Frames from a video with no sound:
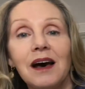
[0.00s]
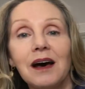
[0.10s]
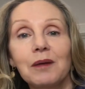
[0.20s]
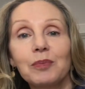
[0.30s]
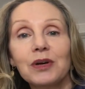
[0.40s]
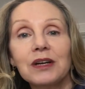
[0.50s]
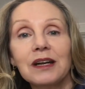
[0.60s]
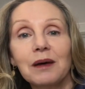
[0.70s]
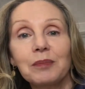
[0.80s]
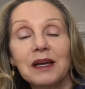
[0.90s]
uh, put it
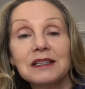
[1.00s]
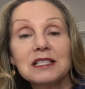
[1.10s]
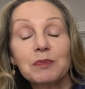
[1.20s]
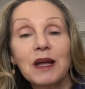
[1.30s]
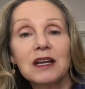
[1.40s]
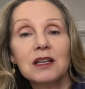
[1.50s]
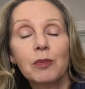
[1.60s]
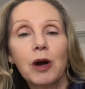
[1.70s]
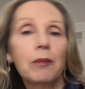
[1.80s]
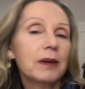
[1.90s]
up and display it in the
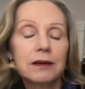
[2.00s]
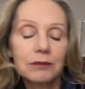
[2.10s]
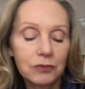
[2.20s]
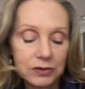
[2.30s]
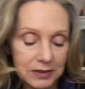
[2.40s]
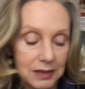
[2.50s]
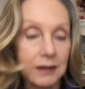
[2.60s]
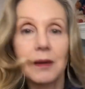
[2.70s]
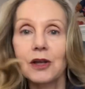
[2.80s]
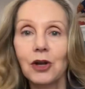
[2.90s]
bar, but we'll
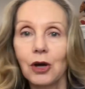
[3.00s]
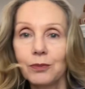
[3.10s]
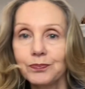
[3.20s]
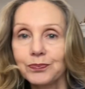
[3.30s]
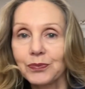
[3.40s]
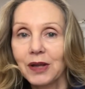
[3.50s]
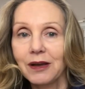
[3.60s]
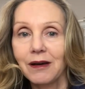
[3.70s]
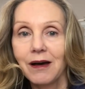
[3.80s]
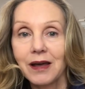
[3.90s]
see, you know,
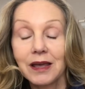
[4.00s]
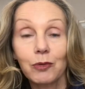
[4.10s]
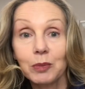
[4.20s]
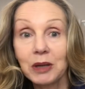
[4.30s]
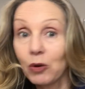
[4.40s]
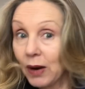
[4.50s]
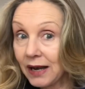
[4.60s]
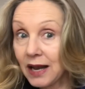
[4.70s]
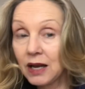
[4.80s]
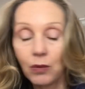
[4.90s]
uh, it would be great
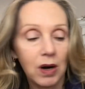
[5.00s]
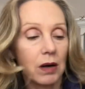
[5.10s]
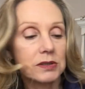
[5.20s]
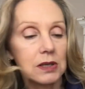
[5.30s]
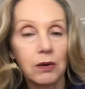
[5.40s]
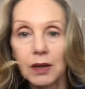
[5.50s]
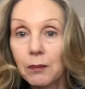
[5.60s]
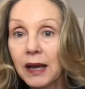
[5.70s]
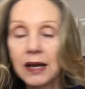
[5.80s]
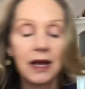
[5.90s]
anywhere, so it
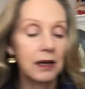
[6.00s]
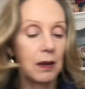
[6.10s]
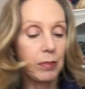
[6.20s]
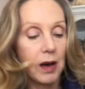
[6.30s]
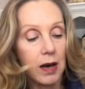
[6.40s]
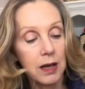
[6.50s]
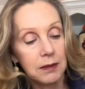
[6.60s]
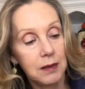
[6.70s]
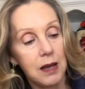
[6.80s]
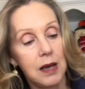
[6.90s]
might end up
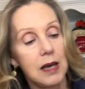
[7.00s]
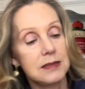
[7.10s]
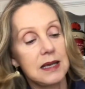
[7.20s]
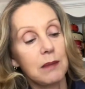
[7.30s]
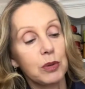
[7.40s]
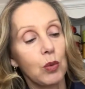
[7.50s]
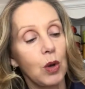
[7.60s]
on a sampler